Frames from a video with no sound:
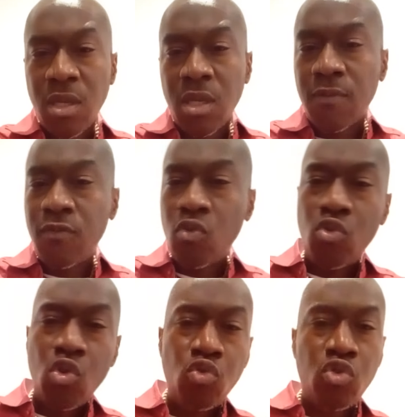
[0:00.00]
If
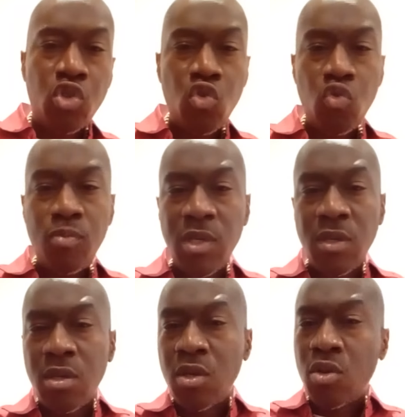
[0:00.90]
you YouTubing,
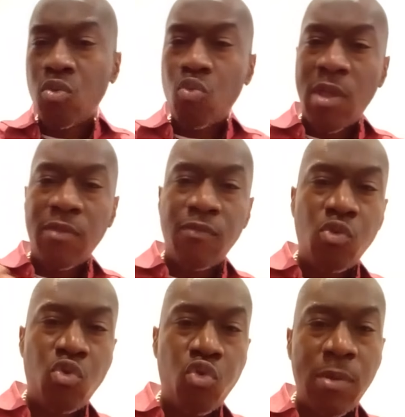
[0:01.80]
whether if
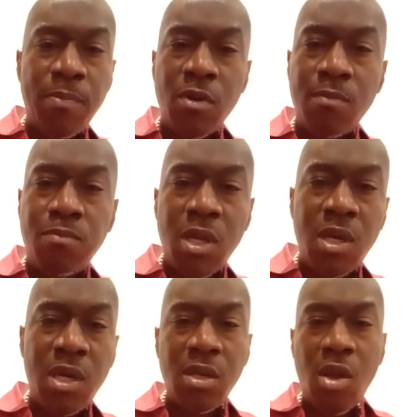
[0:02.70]
you Crippin' or
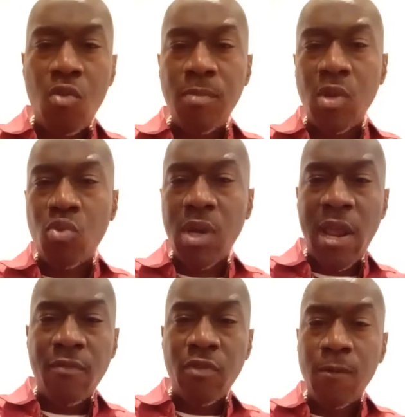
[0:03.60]
Bloodin', homie, or
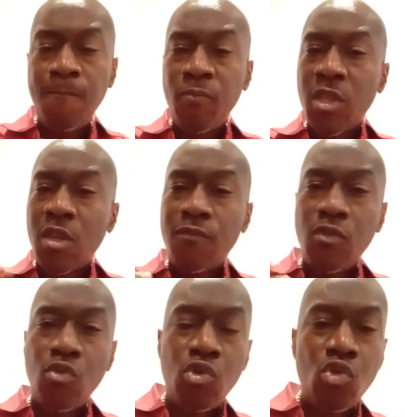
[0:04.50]
whatever, if
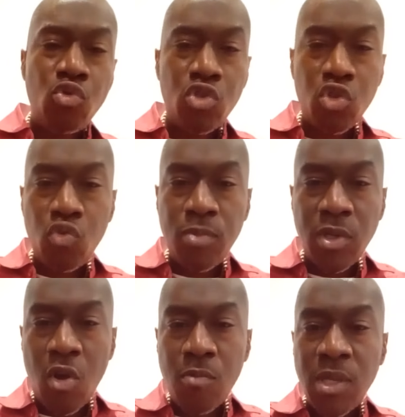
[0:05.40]
you YouTubing,
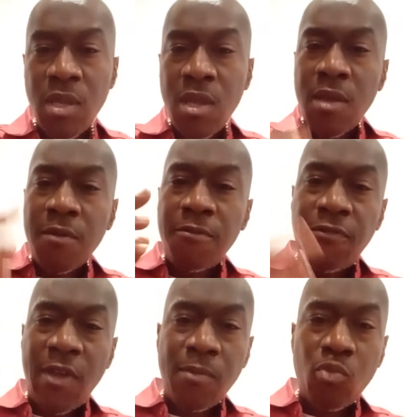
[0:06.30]
homie,
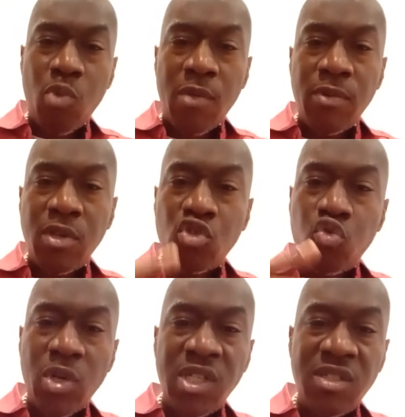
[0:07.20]
February
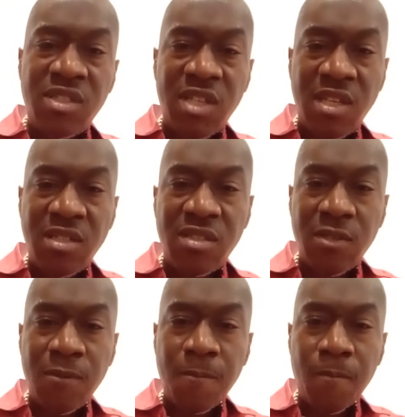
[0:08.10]
26th,